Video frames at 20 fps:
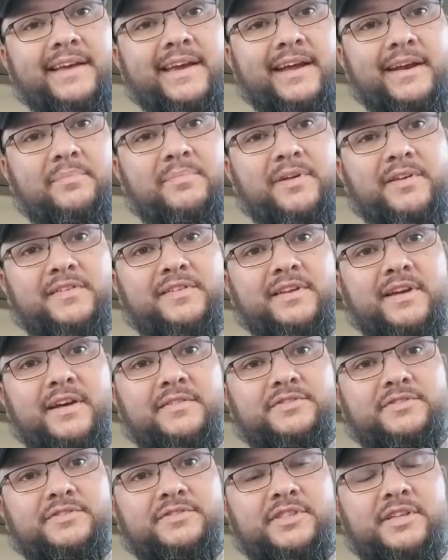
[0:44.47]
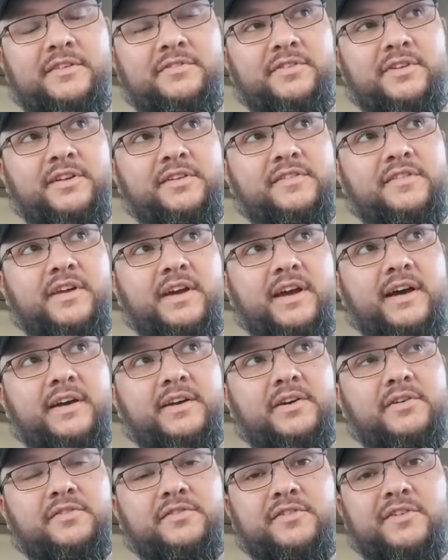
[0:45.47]
kind of pissed off Chief
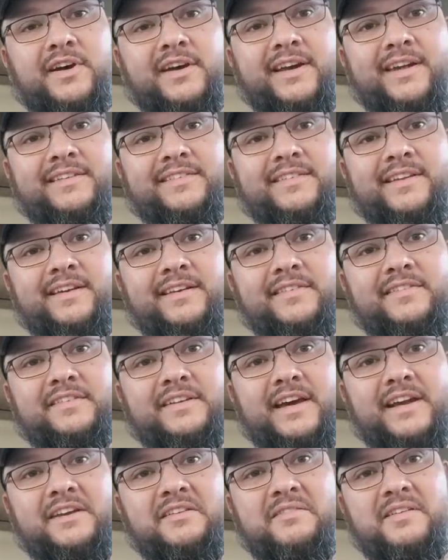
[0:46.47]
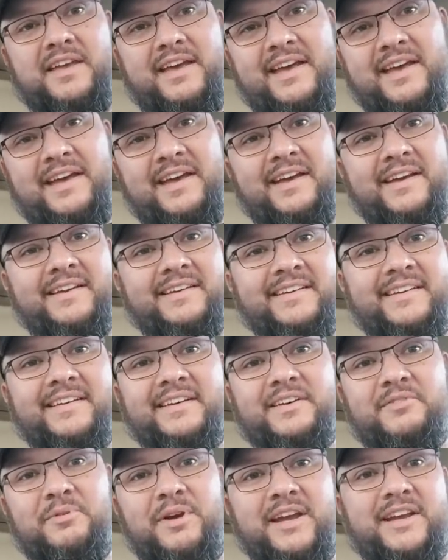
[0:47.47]
Valenciano. So I guess they decided, yeah,
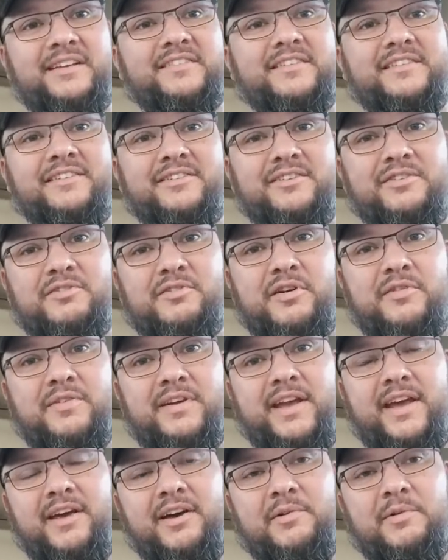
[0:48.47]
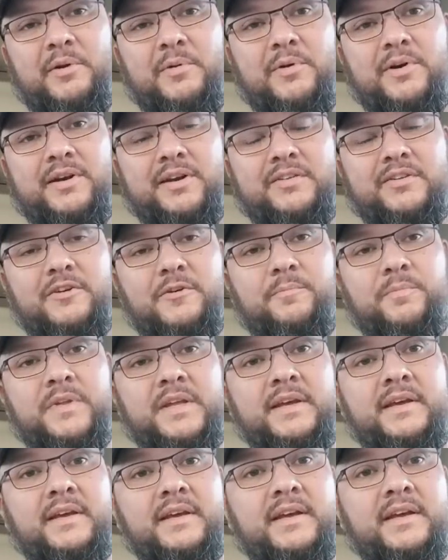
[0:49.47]
we can still do whatever the hell we wanted to.
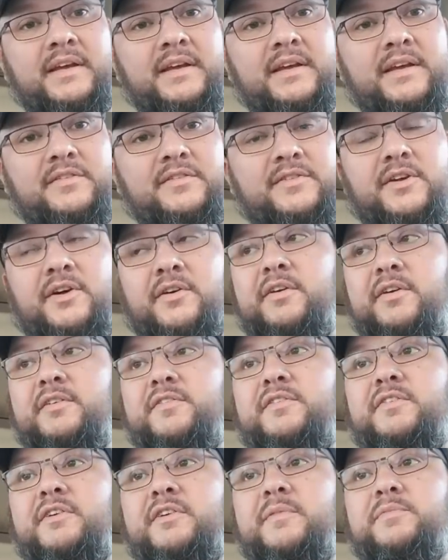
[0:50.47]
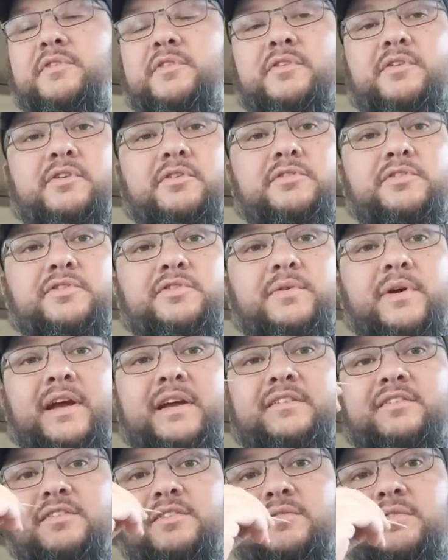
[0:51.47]
So they're still up to their old
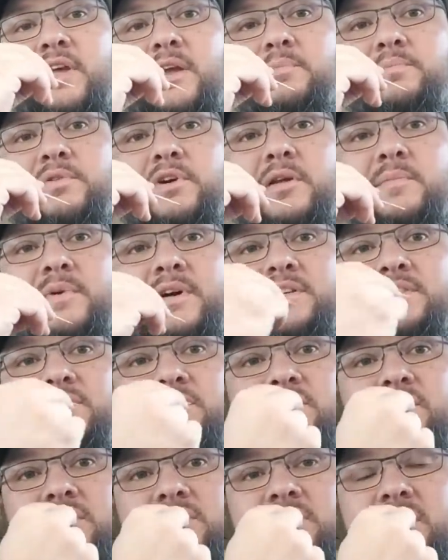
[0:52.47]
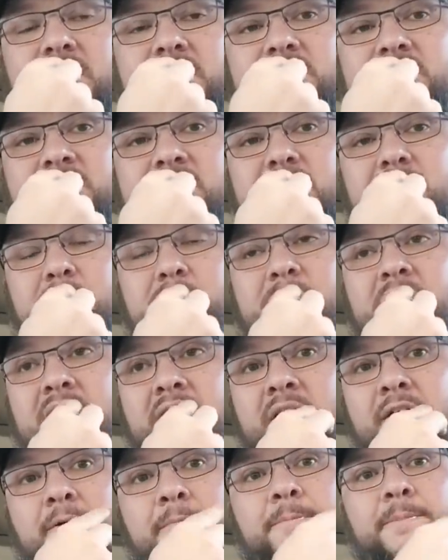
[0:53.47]
tricks, and they pretty much charged him
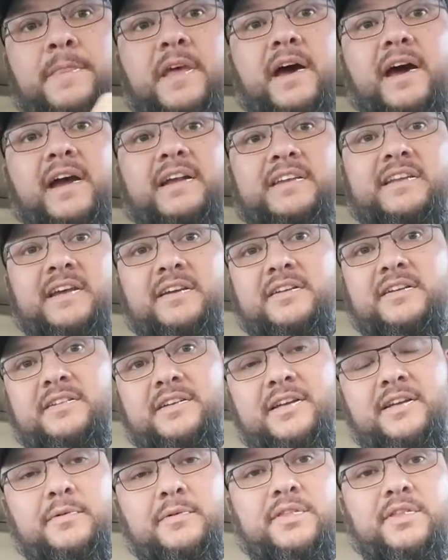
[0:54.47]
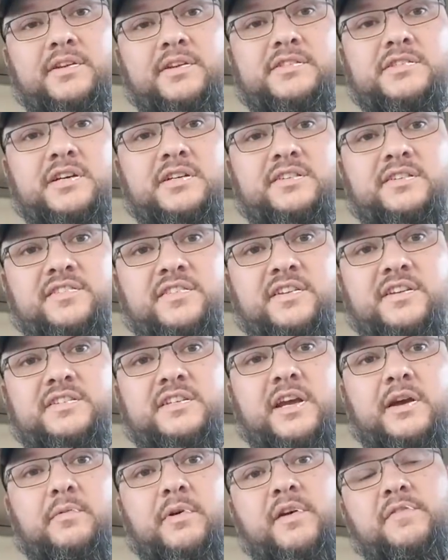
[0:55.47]
identically to what they charged
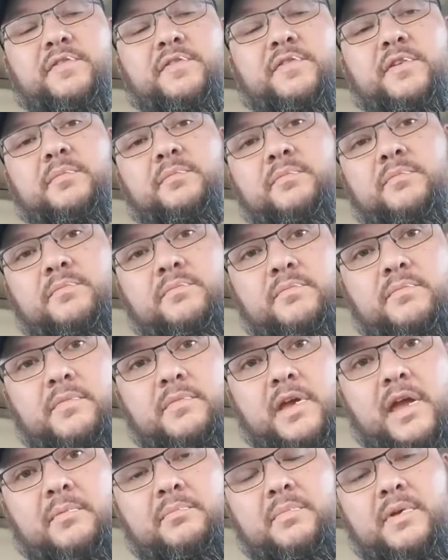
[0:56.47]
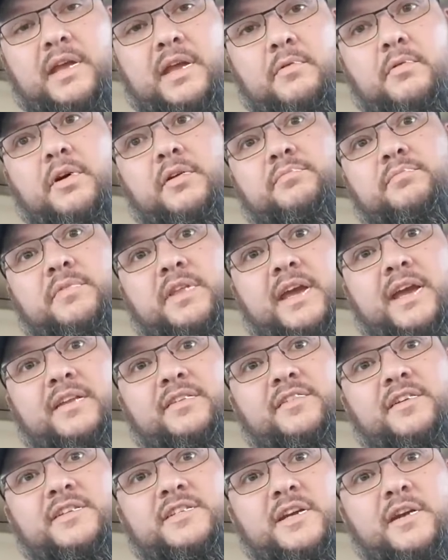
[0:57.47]
CJ with and and me, well, they got
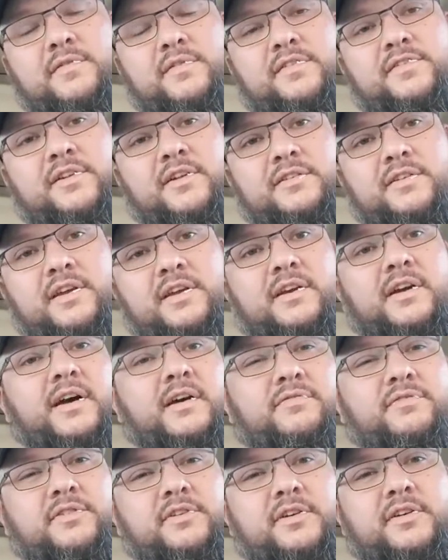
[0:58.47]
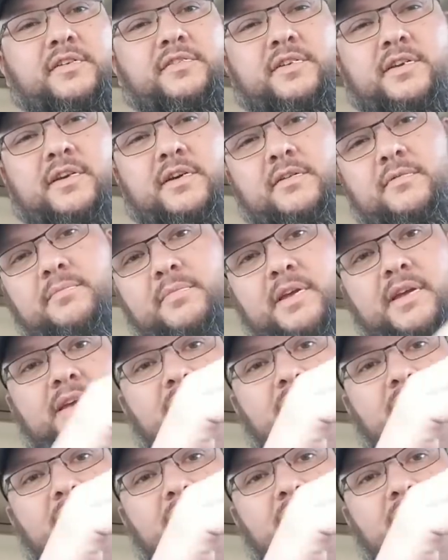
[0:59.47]
CJ of assaulting an officer because, you know,